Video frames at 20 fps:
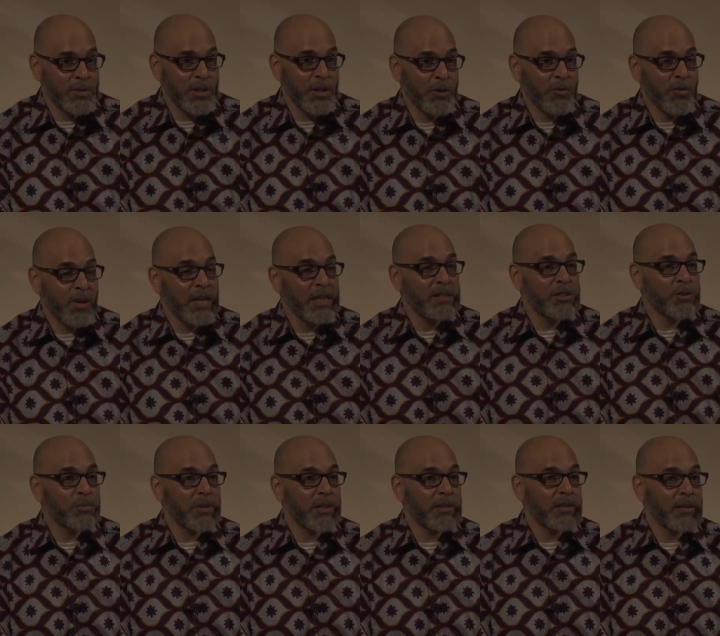the
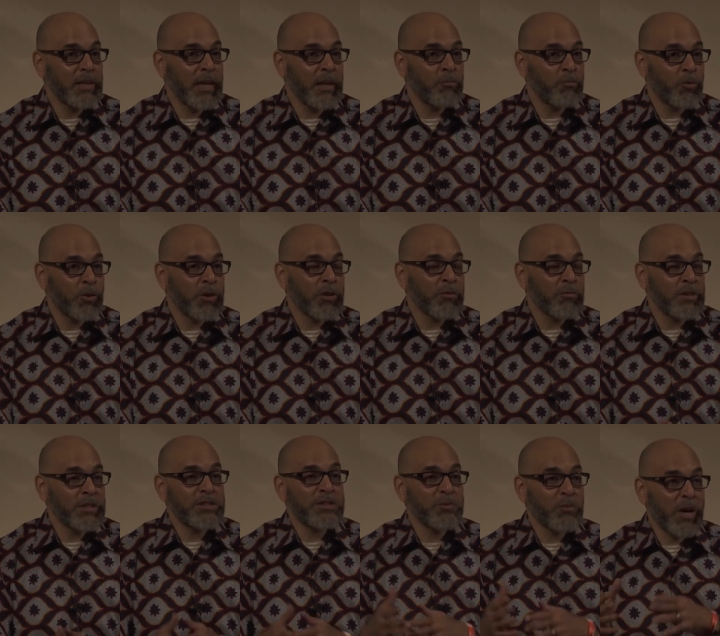arrangement, and one of the
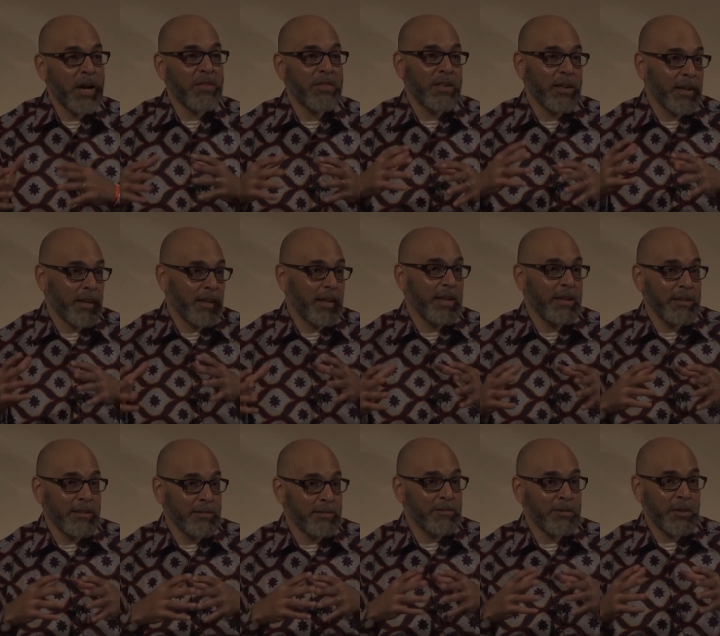reasons why I think
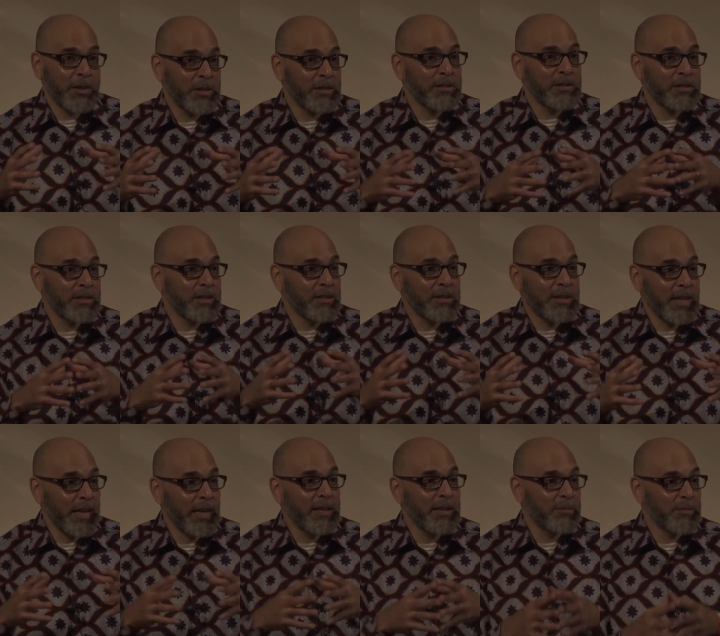he couldn't
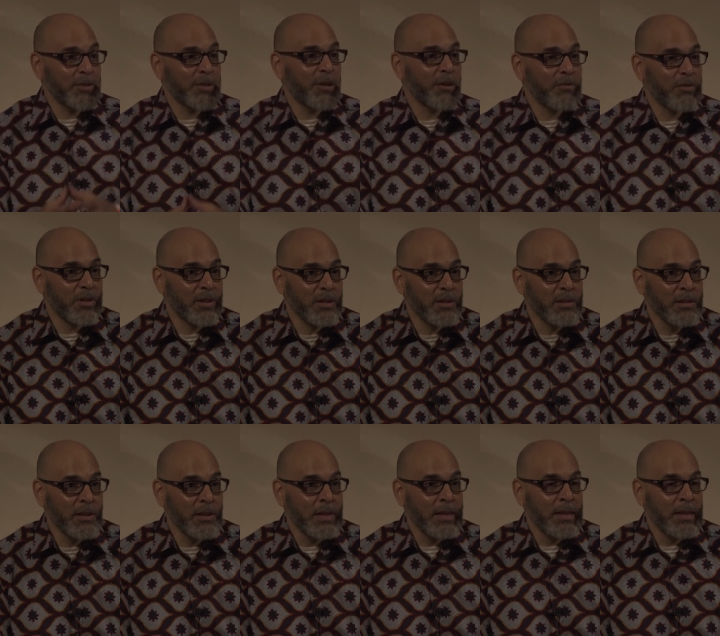sustain himself in it.